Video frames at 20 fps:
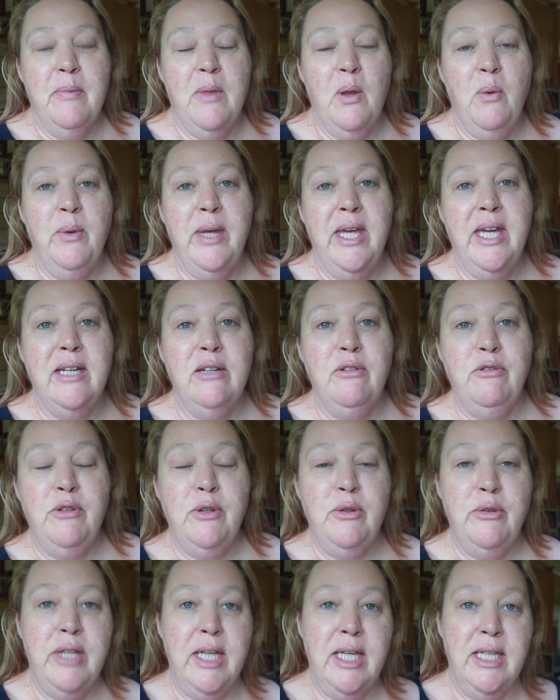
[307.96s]
we had a
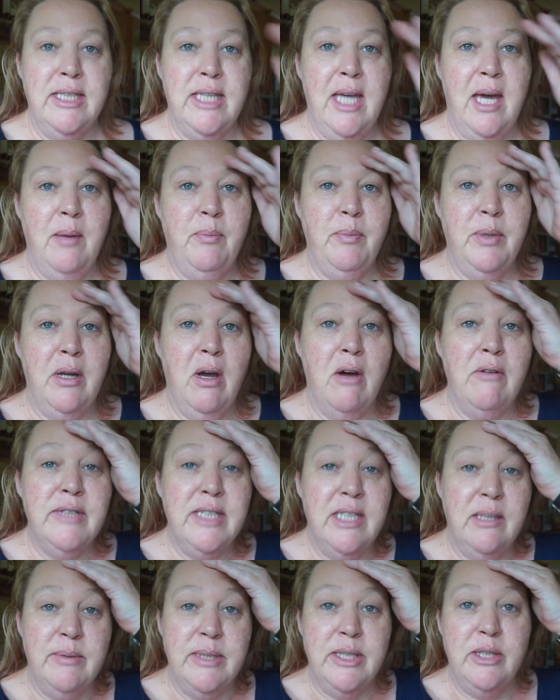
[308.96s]
few things happen.
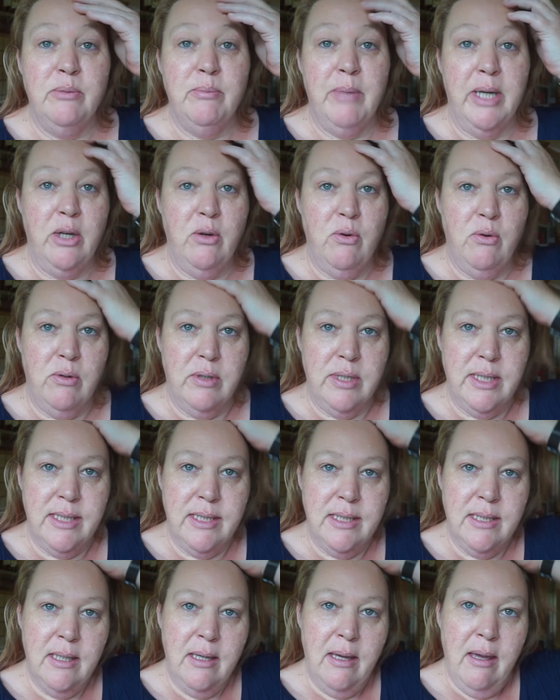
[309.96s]
Obviously I was doing my
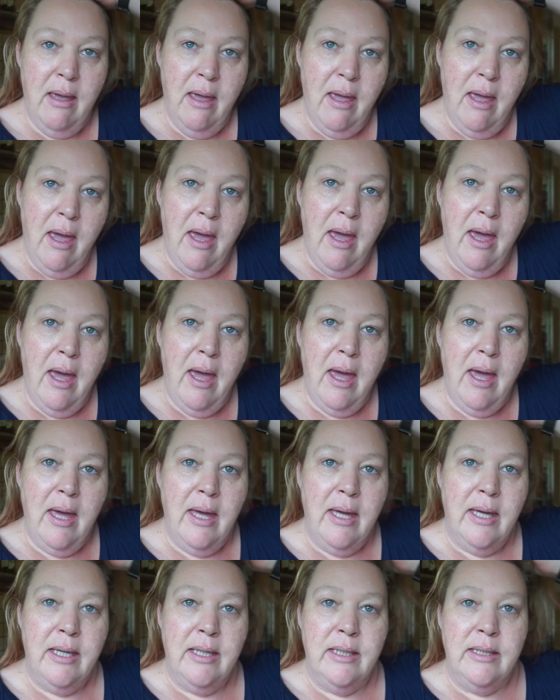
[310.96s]
course,
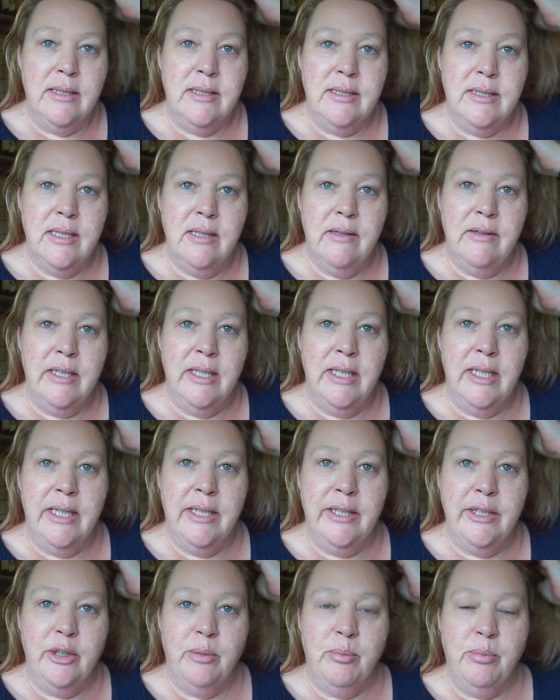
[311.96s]
and the
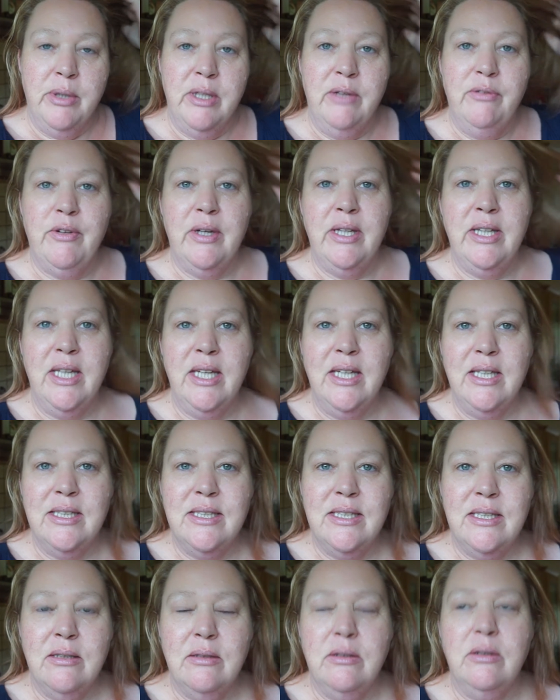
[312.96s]
learner brief, I think
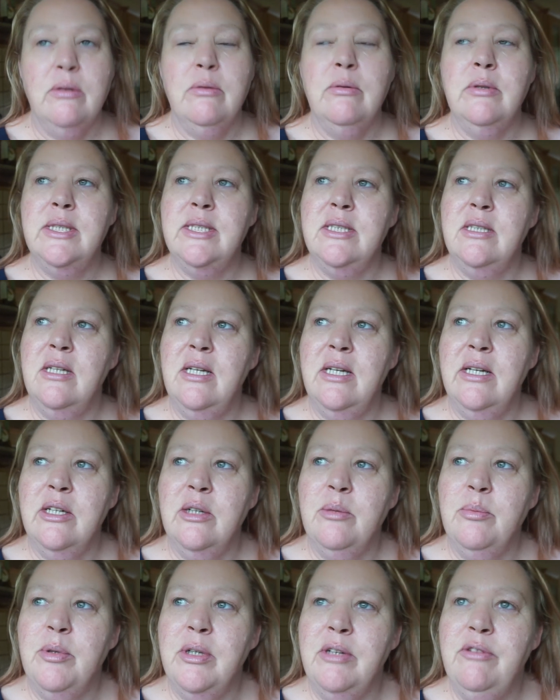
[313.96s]
it's, no it's not a
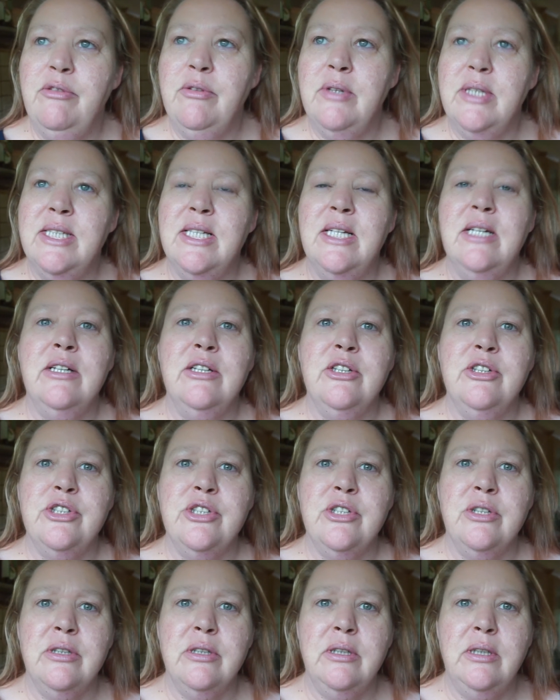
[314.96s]
learner brief, it's a learner
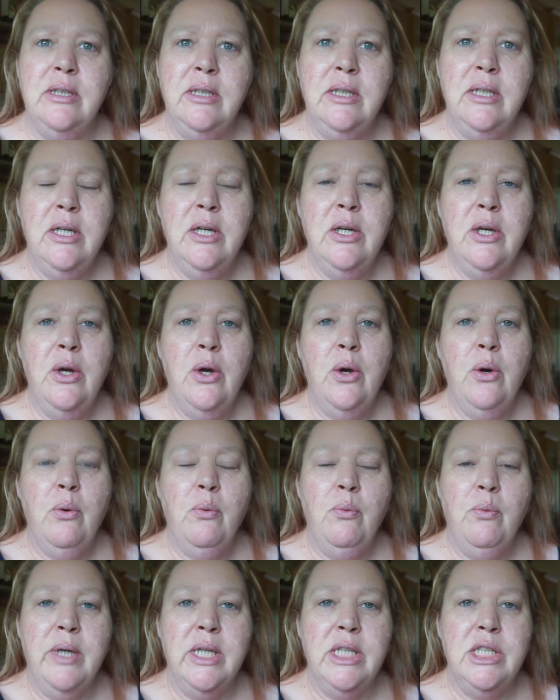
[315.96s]
journal,
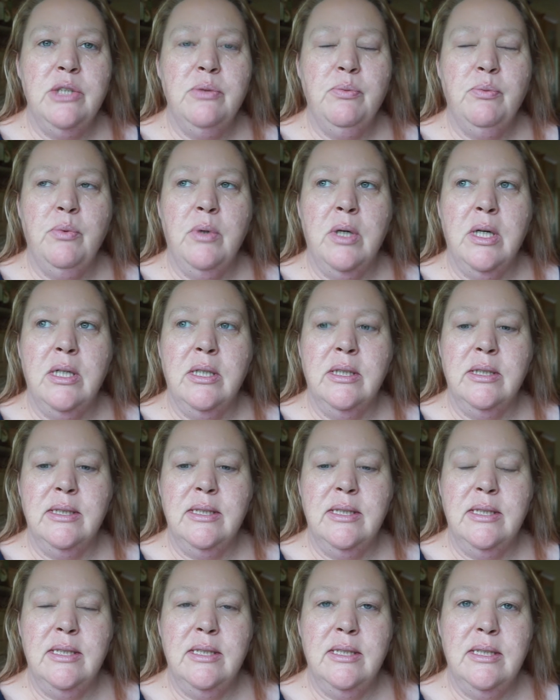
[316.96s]
which
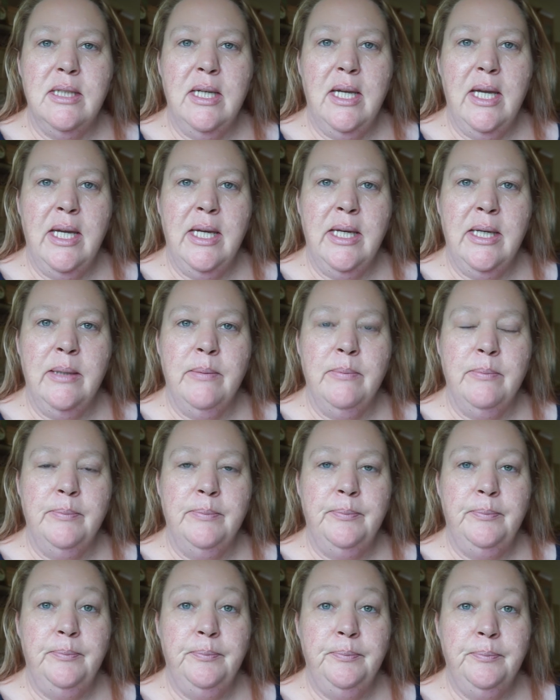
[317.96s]
was
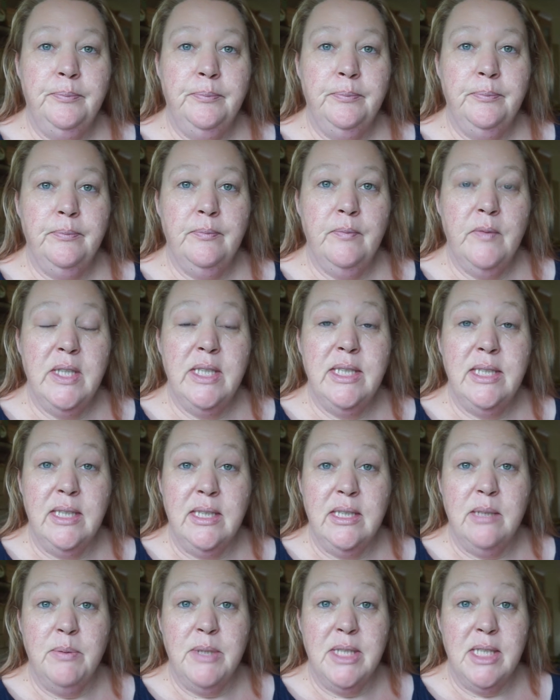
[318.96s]

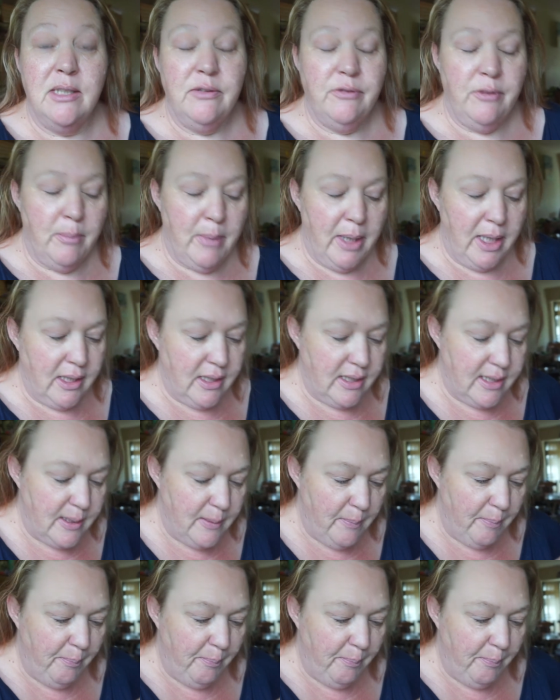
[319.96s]
60% of her marks.